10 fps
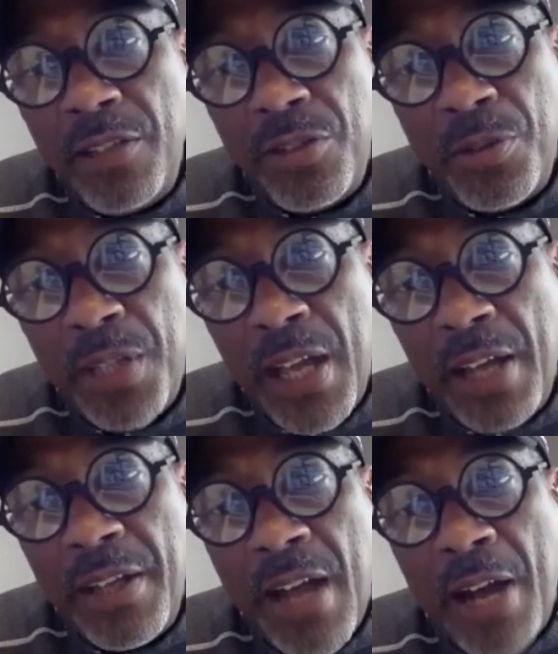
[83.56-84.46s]
You were
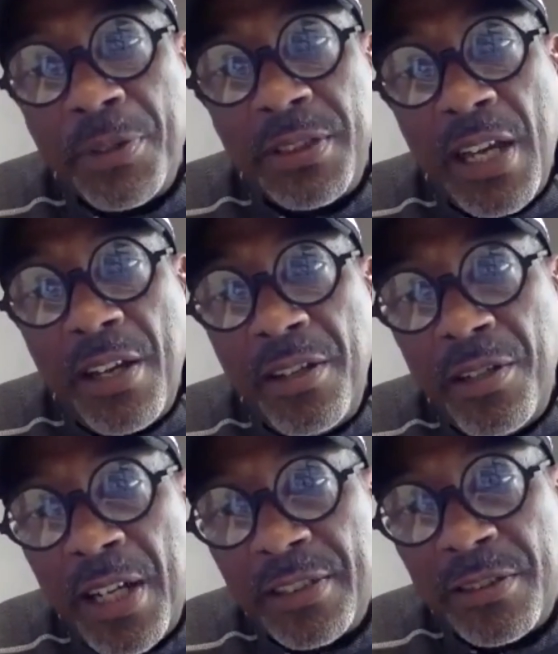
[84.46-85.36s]
down there. I was down there,
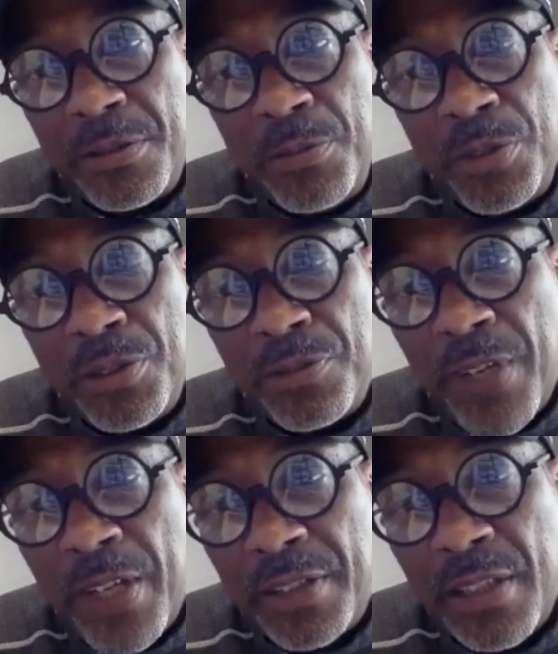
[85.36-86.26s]
Essence Music
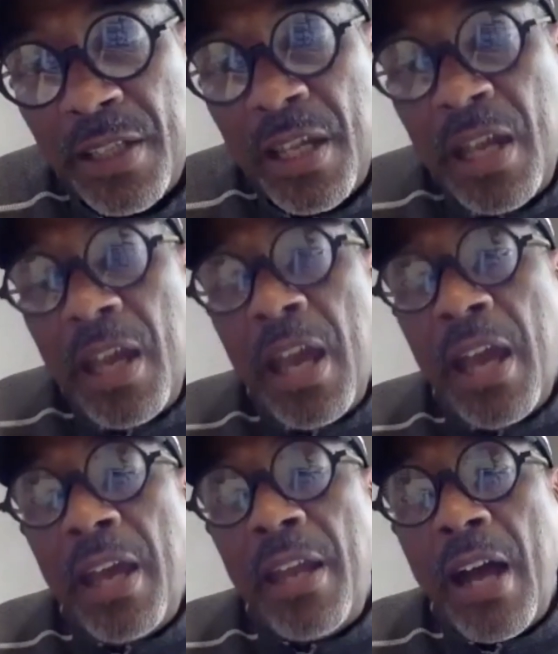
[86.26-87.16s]
Fest,
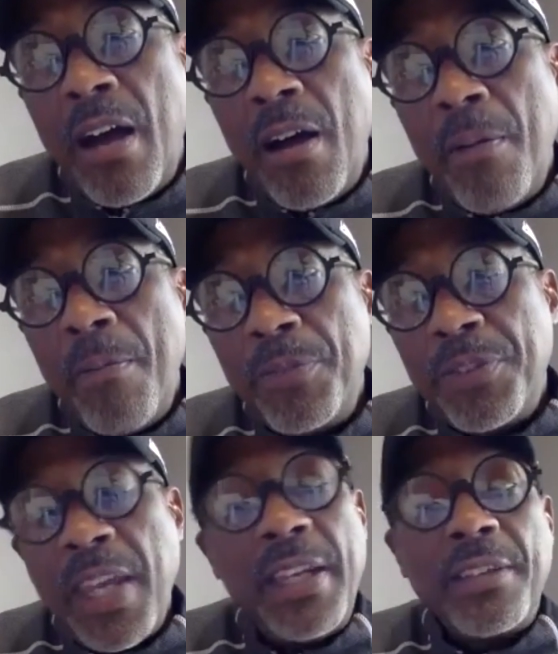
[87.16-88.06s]
and
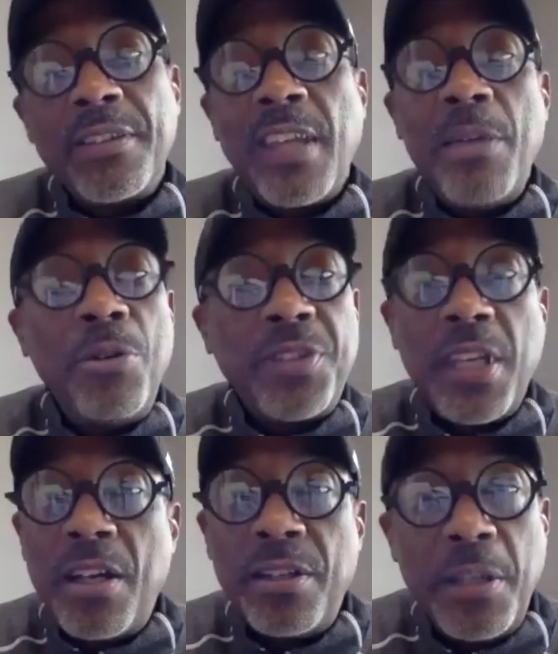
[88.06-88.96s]
staying at the same
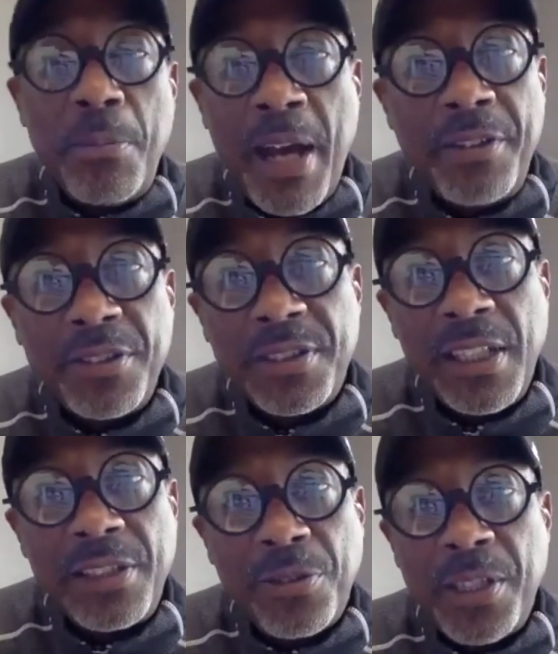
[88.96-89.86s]
hotel. And the manager
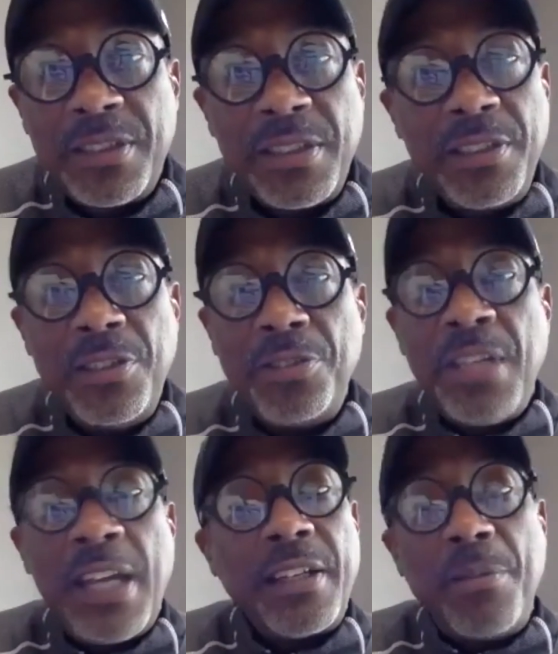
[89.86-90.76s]
said, Tracey, you know, you
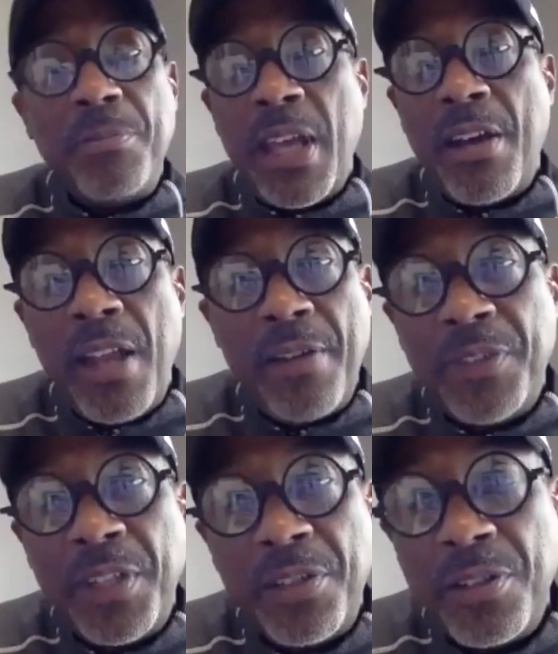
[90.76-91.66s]
got to come down, have
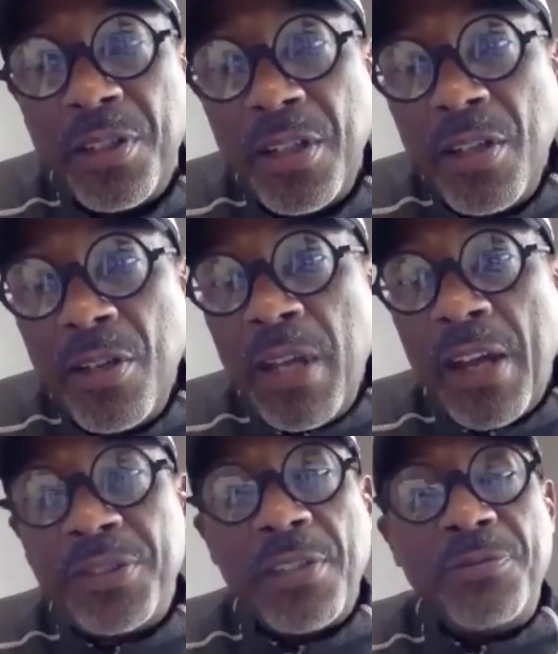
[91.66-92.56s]
dinner. We
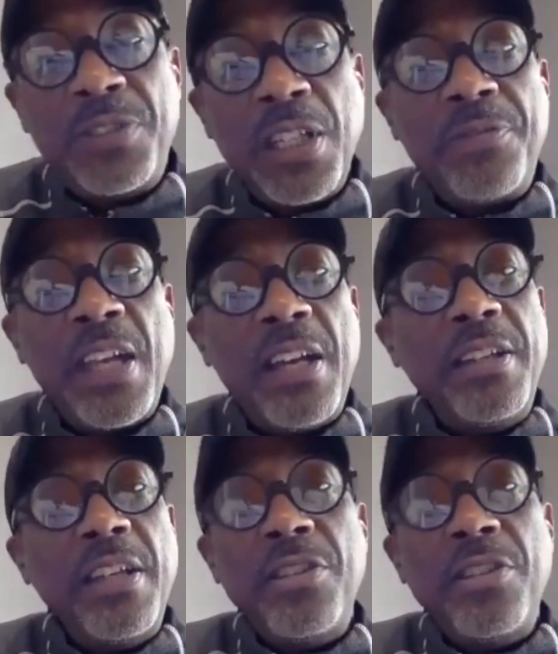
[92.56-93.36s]
have Chef Jeff down there.